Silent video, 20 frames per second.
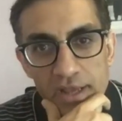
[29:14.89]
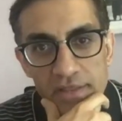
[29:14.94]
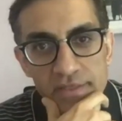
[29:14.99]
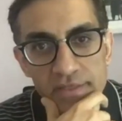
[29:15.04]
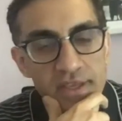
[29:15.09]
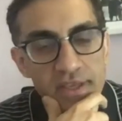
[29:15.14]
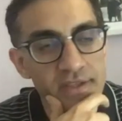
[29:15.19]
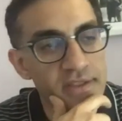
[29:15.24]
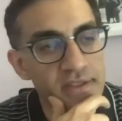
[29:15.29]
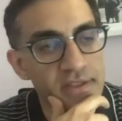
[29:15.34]
I
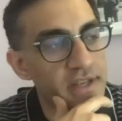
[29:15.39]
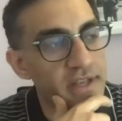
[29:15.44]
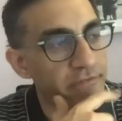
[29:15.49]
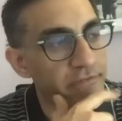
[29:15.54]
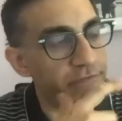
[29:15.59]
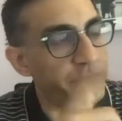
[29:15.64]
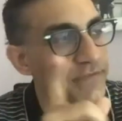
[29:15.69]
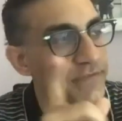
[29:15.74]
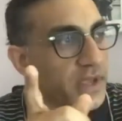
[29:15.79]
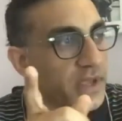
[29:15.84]
think
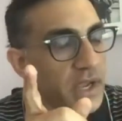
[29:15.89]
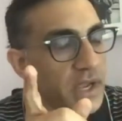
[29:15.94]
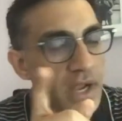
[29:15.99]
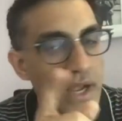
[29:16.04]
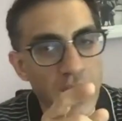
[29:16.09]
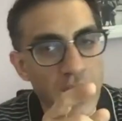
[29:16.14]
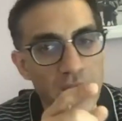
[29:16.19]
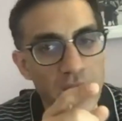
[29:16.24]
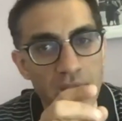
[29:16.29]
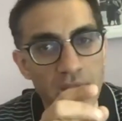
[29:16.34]

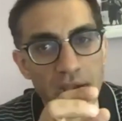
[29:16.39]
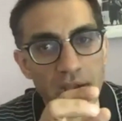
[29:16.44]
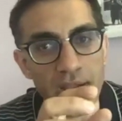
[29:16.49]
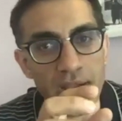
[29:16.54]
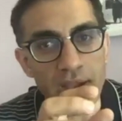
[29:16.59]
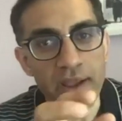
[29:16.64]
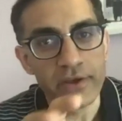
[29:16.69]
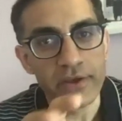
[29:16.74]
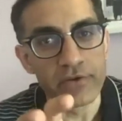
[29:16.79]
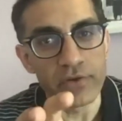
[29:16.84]
I
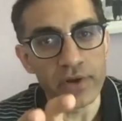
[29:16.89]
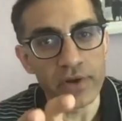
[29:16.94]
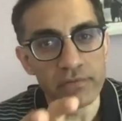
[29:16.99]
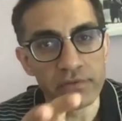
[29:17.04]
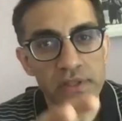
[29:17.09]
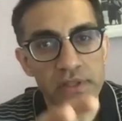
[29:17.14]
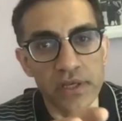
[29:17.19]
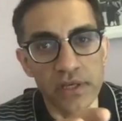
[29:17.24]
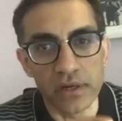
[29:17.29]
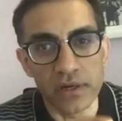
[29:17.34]
agree with
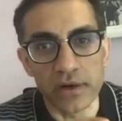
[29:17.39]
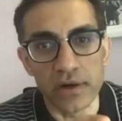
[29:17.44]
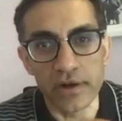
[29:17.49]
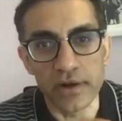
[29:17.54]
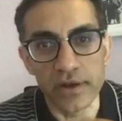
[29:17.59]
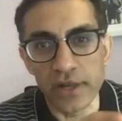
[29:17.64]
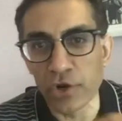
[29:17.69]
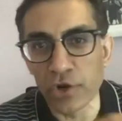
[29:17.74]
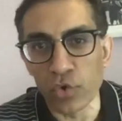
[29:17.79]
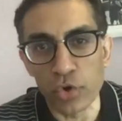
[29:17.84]
the earned
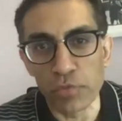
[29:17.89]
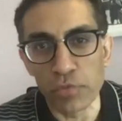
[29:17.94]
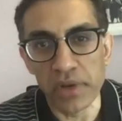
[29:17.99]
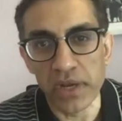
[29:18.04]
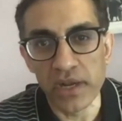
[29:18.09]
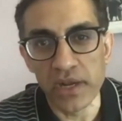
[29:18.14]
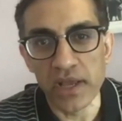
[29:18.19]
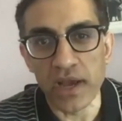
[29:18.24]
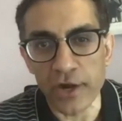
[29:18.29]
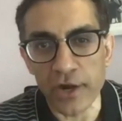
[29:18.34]
and owned
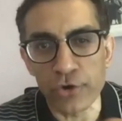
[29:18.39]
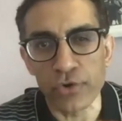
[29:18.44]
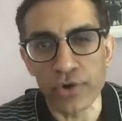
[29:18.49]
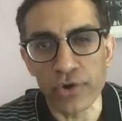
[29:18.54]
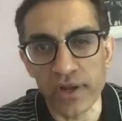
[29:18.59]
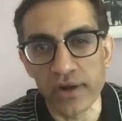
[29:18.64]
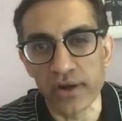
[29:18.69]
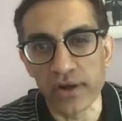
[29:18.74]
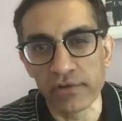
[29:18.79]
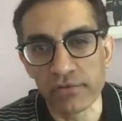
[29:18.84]
media. I don't
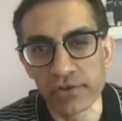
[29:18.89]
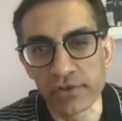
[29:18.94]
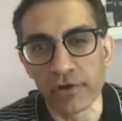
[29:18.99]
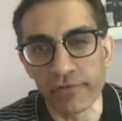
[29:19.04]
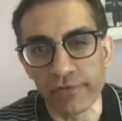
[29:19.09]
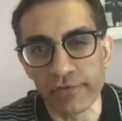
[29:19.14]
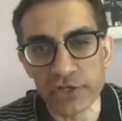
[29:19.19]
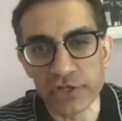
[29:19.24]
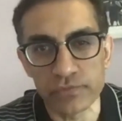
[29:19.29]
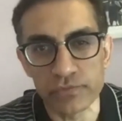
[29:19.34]
agree with your
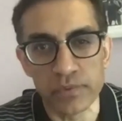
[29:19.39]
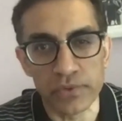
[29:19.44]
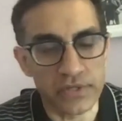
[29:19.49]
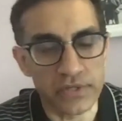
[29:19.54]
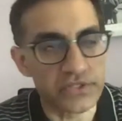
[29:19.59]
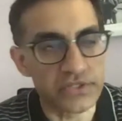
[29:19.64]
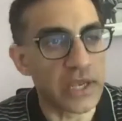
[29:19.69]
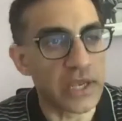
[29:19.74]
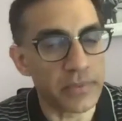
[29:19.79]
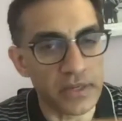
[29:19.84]
Facebook
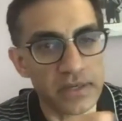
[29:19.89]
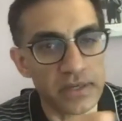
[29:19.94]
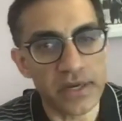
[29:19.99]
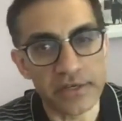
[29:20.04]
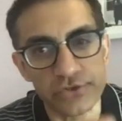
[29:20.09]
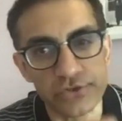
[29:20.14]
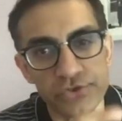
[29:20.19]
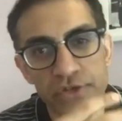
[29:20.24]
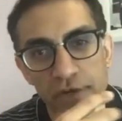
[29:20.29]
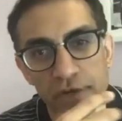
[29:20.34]
example, and let
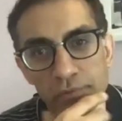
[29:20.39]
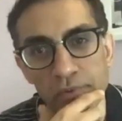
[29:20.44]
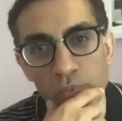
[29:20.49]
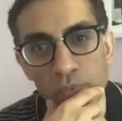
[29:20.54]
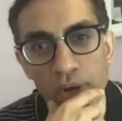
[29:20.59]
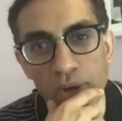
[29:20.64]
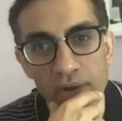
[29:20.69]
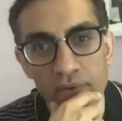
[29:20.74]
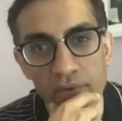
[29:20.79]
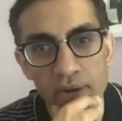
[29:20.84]
you tell me
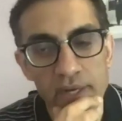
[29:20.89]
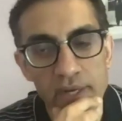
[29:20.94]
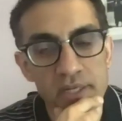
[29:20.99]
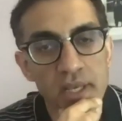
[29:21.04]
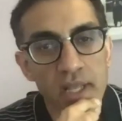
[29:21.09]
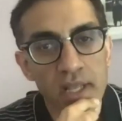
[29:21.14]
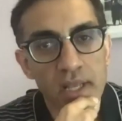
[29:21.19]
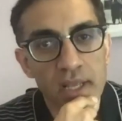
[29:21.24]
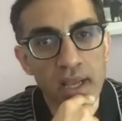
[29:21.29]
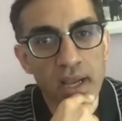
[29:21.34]
why, right?
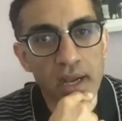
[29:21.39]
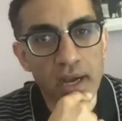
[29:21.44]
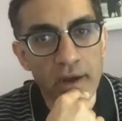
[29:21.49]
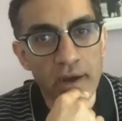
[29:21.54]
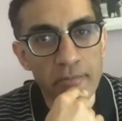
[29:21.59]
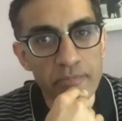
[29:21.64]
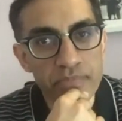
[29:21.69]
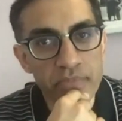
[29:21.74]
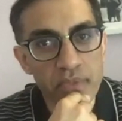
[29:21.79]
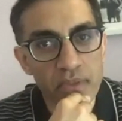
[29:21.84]

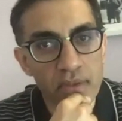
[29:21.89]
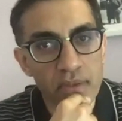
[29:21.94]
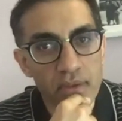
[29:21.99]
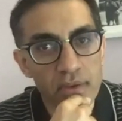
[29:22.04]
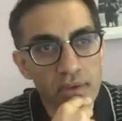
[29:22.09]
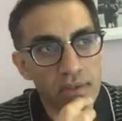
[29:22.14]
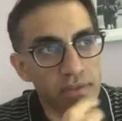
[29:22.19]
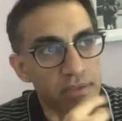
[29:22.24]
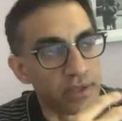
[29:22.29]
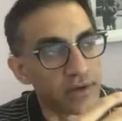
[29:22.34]

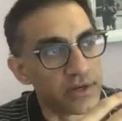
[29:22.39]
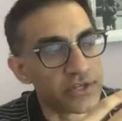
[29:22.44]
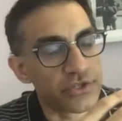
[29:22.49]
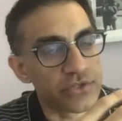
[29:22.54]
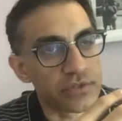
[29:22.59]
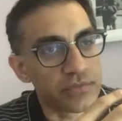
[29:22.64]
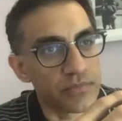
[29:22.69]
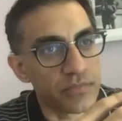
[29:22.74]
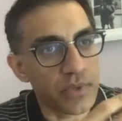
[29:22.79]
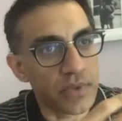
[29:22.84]
There
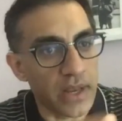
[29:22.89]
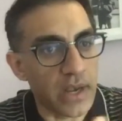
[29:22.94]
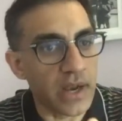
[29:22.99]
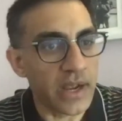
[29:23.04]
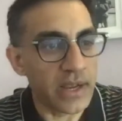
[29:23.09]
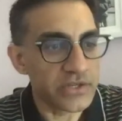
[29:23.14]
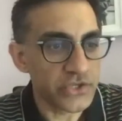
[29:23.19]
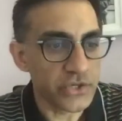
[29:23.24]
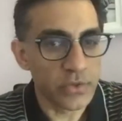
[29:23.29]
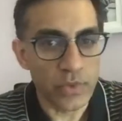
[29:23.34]
is, and
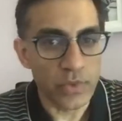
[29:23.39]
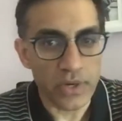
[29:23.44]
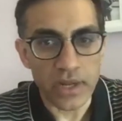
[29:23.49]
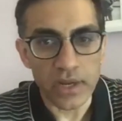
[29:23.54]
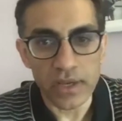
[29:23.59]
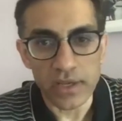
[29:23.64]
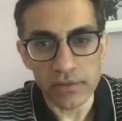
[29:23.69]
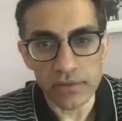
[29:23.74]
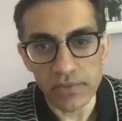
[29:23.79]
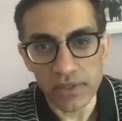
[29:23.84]
actually what
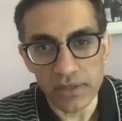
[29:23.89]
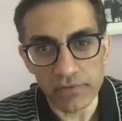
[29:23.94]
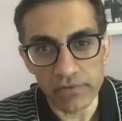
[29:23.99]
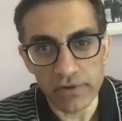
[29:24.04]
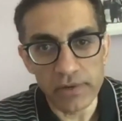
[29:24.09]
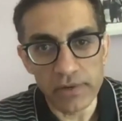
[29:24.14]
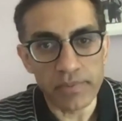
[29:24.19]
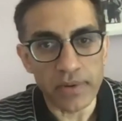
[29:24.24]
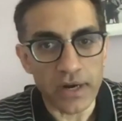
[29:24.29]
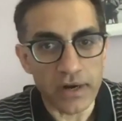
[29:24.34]
Ankit made a
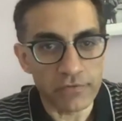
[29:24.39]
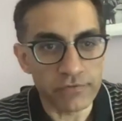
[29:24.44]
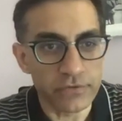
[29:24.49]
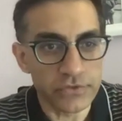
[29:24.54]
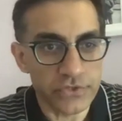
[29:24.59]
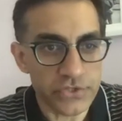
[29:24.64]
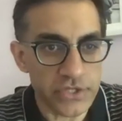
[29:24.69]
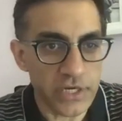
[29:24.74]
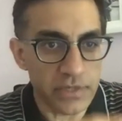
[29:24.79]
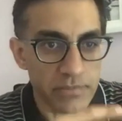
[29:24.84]
very powerful
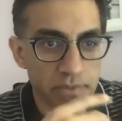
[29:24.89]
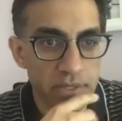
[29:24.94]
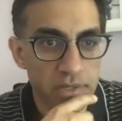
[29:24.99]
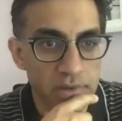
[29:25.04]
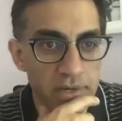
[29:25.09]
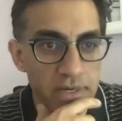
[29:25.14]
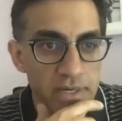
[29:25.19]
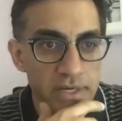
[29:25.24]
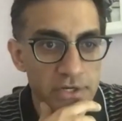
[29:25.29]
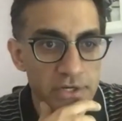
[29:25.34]
statement
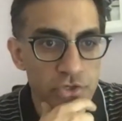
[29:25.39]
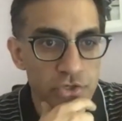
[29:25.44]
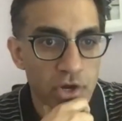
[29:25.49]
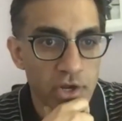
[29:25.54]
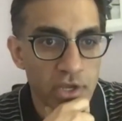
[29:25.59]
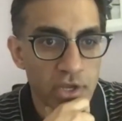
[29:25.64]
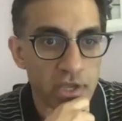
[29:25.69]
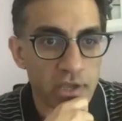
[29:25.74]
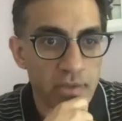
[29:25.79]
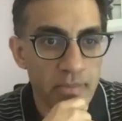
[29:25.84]
earlier,
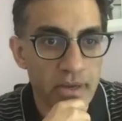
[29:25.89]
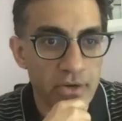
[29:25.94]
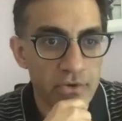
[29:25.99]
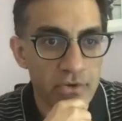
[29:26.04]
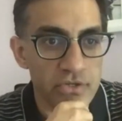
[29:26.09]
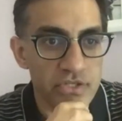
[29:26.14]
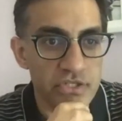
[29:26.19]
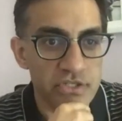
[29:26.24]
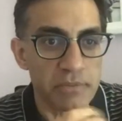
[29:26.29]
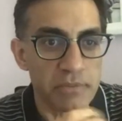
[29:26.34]
talking
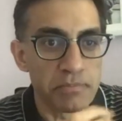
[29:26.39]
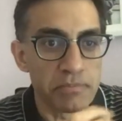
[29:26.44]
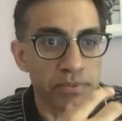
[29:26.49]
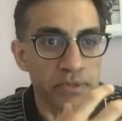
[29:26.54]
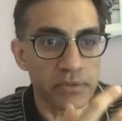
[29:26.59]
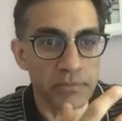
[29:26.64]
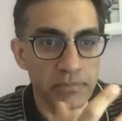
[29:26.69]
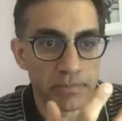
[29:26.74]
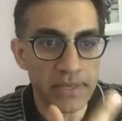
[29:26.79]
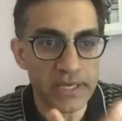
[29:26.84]
about
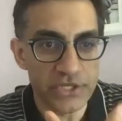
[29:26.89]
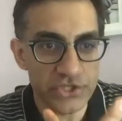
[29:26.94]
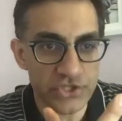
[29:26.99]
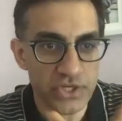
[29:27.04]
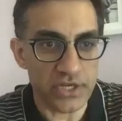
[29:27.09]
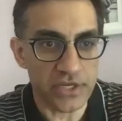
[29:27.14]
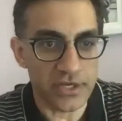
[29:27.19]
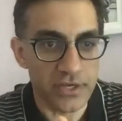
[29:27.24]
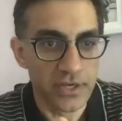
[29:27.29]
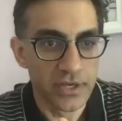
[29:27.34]
simple,
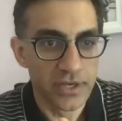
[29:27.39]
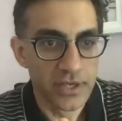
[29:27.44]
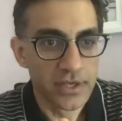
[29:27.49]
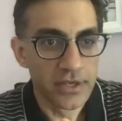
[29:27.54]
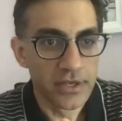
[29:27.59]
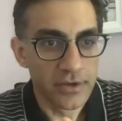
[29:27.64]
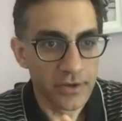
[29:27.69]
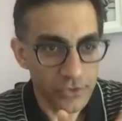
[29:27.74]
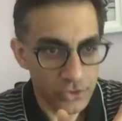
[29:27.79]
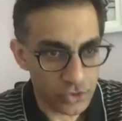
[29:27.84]
basic
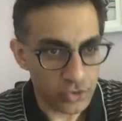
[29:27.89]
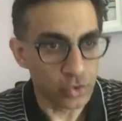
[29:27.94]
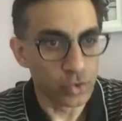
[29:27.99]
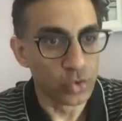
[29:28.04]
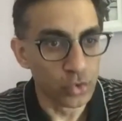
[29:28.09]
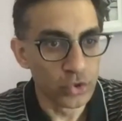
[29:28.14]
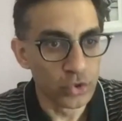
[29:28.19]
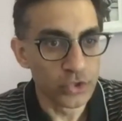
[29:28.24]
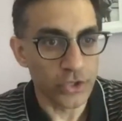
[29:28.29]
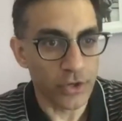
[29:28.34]

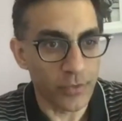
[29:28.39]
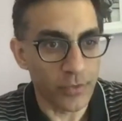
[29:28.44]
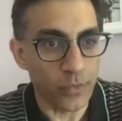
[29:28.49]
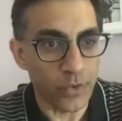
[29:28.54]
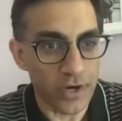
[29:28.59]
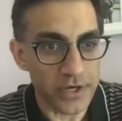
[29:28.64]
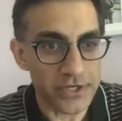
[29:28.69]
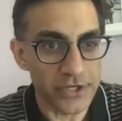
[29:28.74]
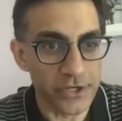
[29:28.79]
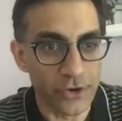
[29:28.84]
tools of
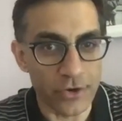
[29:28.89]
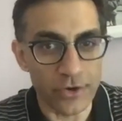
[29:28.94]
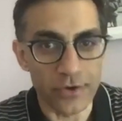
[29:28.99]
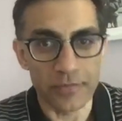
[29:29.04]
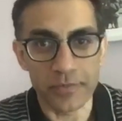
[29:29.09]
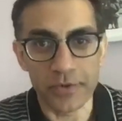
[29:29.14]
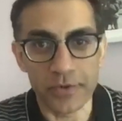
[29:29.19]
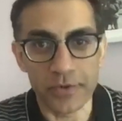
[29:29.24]
what your